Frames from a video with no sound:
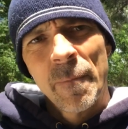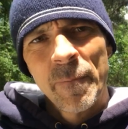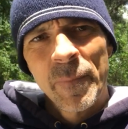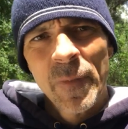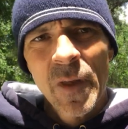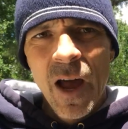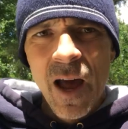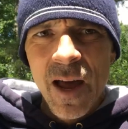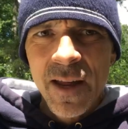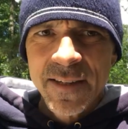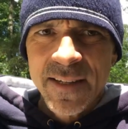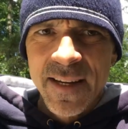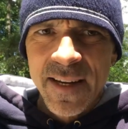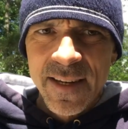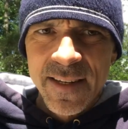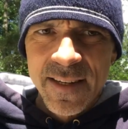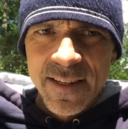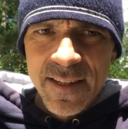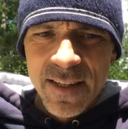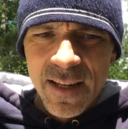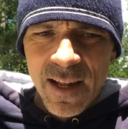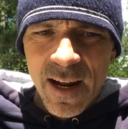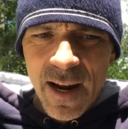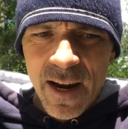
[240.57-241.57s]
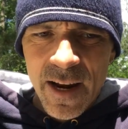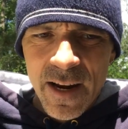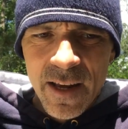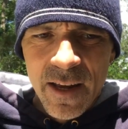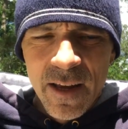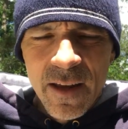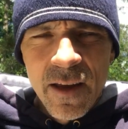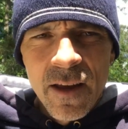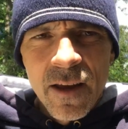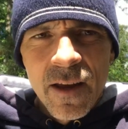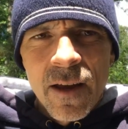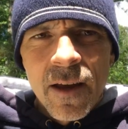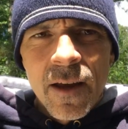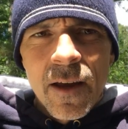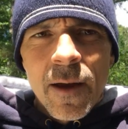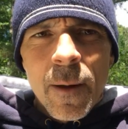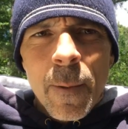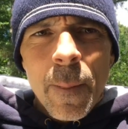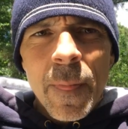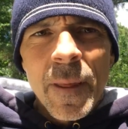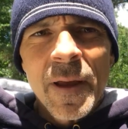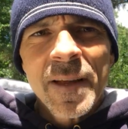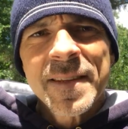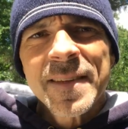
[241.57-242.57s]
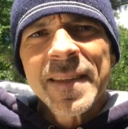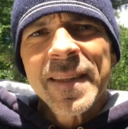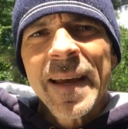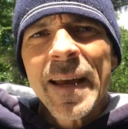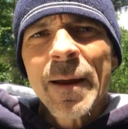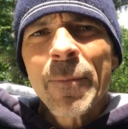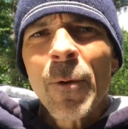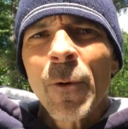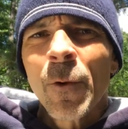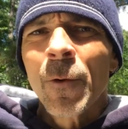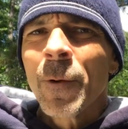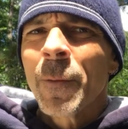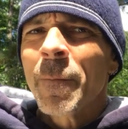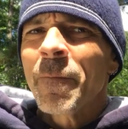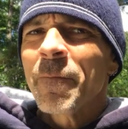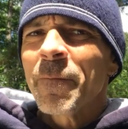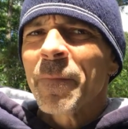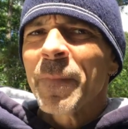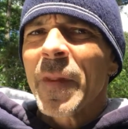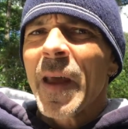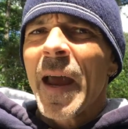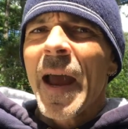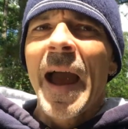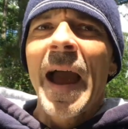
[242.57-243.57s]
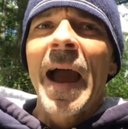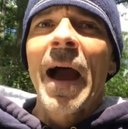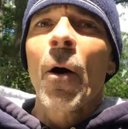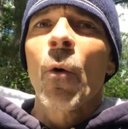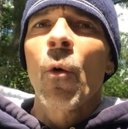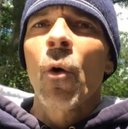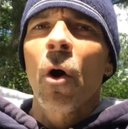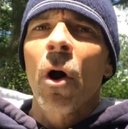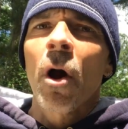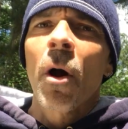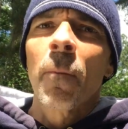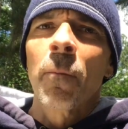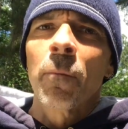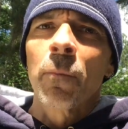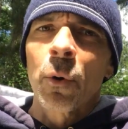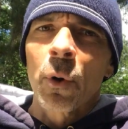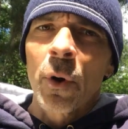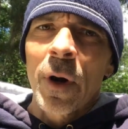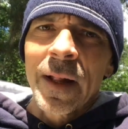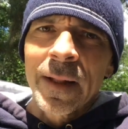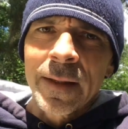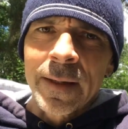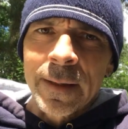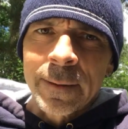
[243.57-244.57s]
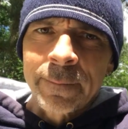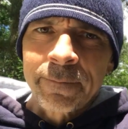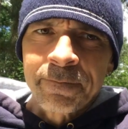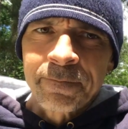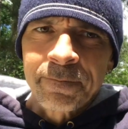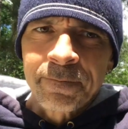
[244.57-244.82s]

content slide. It's labeled Our Umbrella.